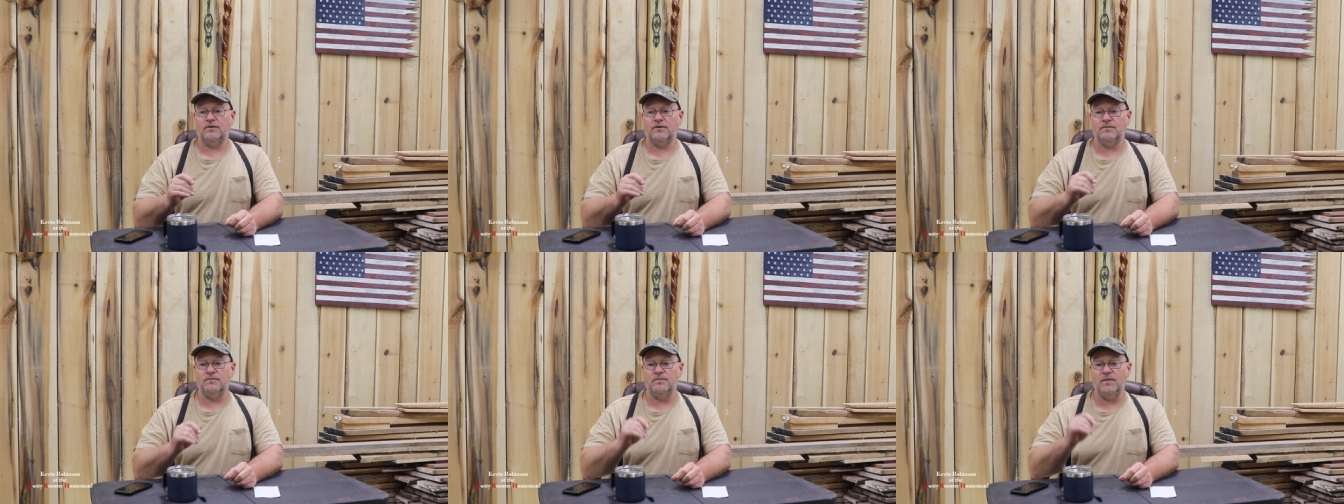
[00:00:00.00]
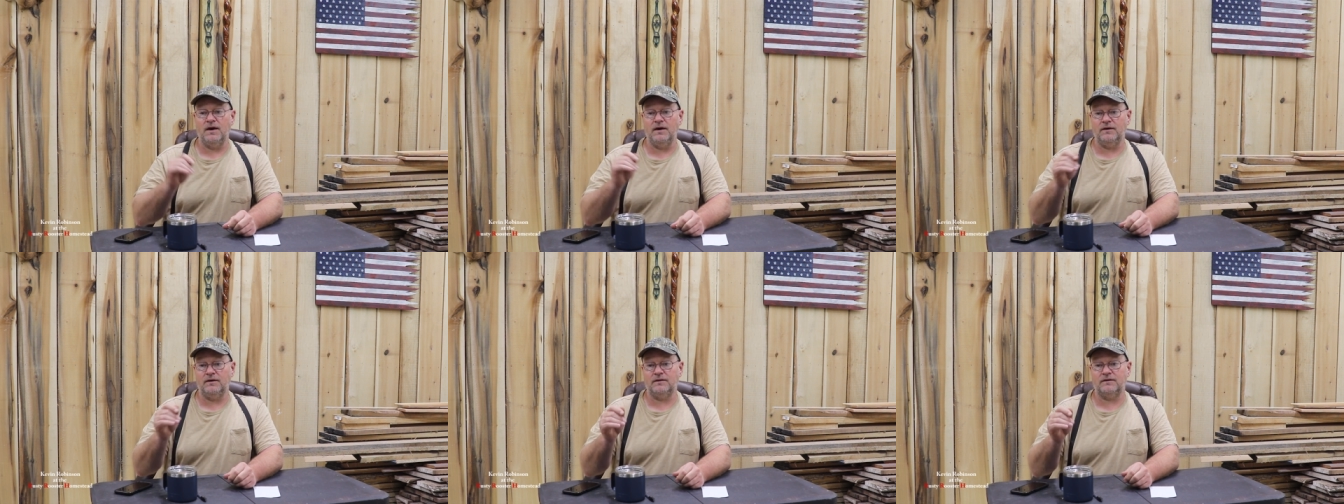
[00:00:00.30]
the
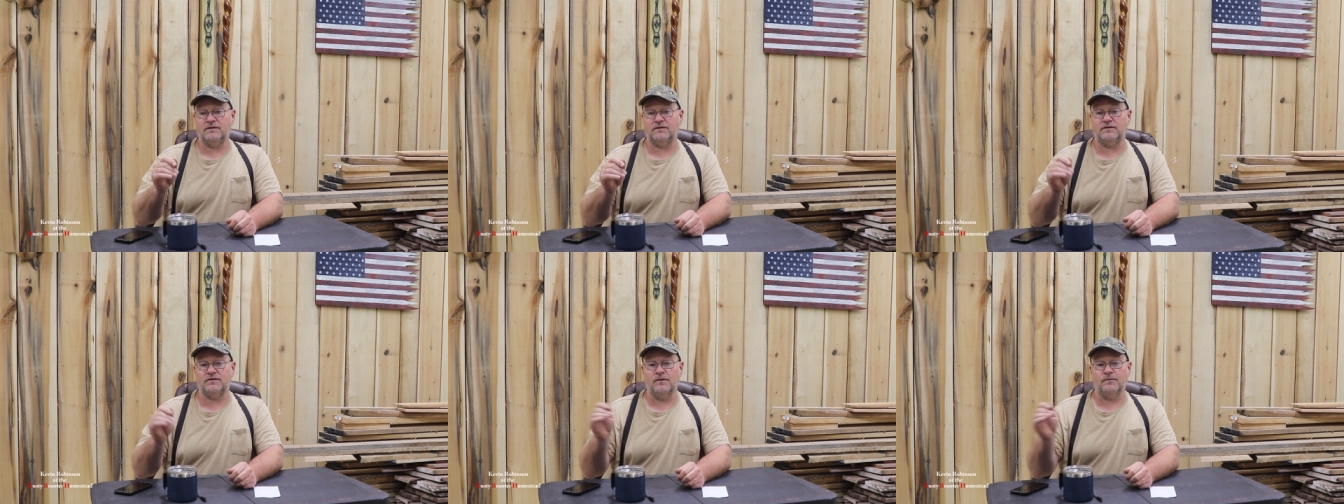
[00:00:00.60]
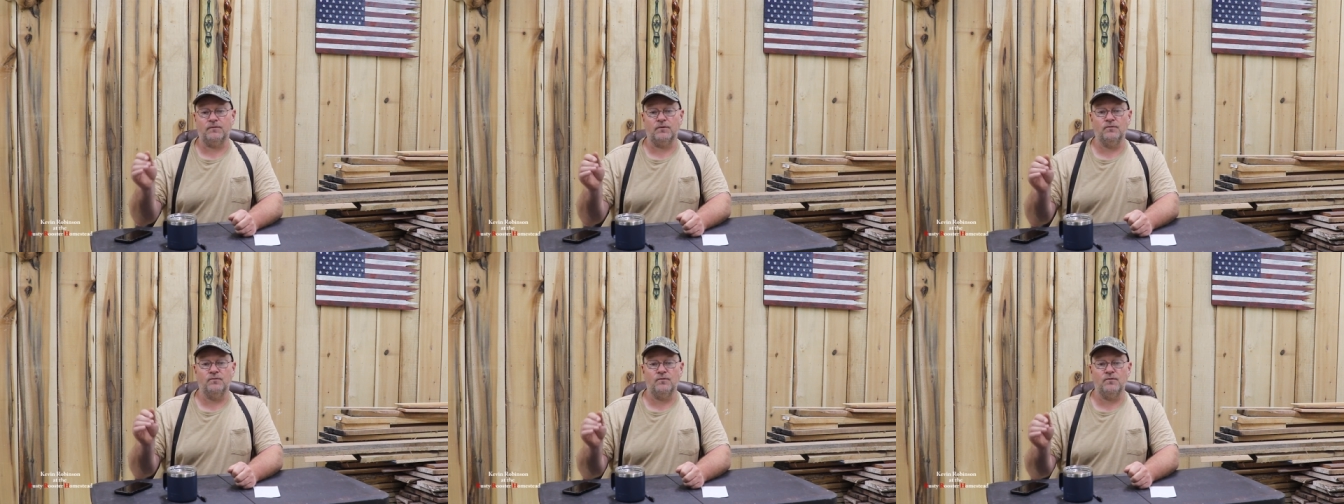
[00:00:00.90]
makes,
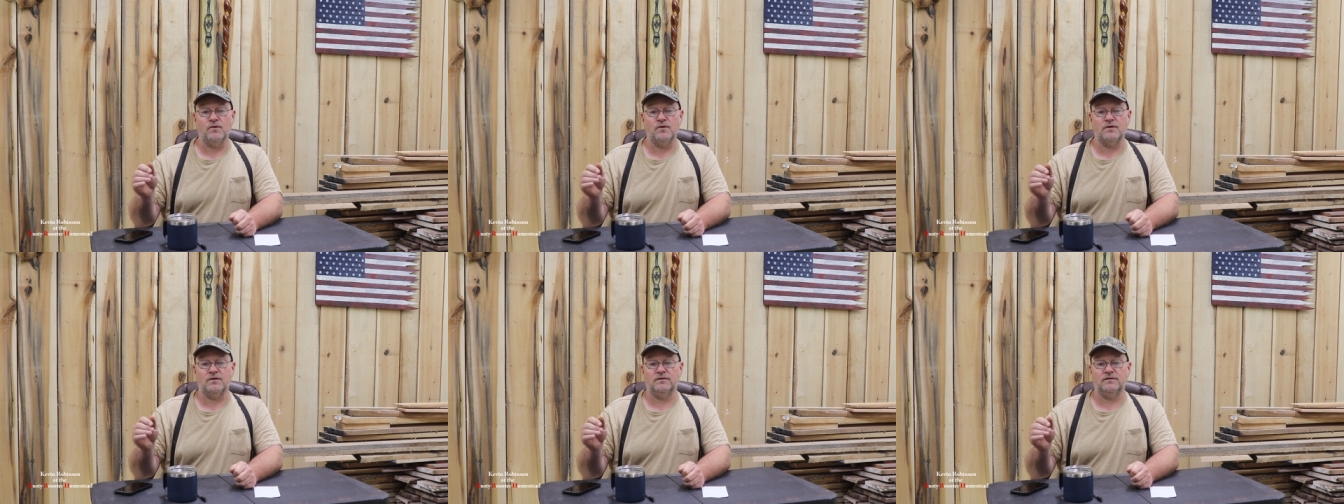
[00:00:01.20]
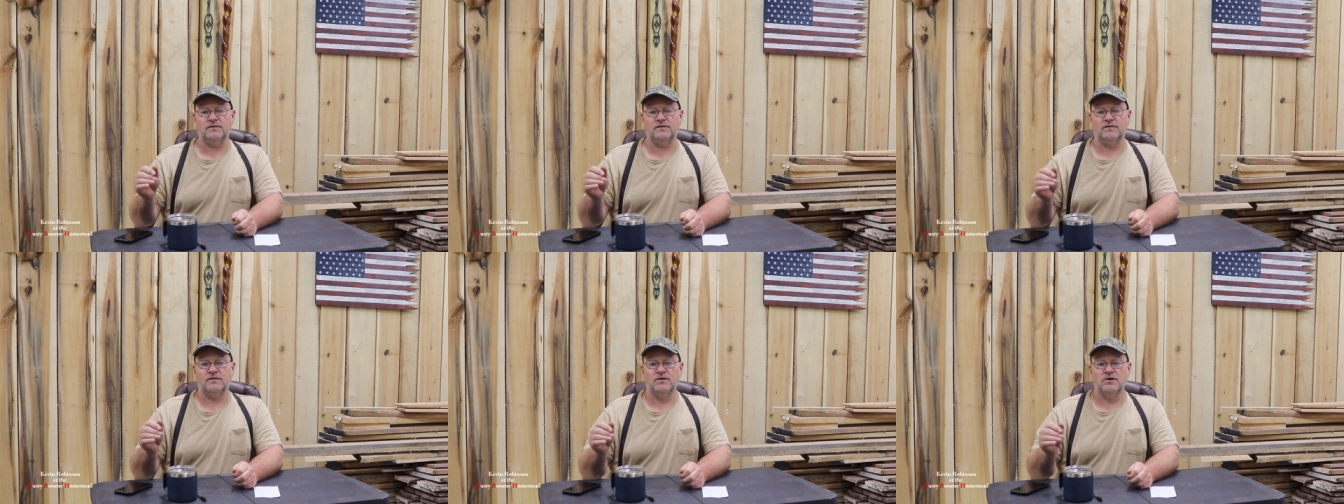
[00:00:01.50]
different
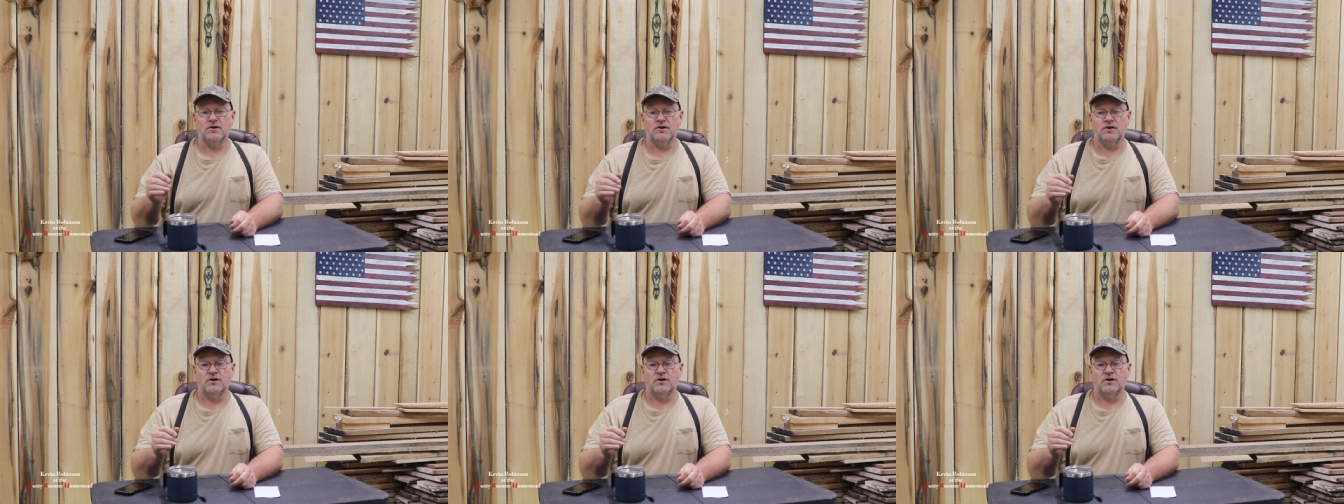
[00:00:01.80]
ones,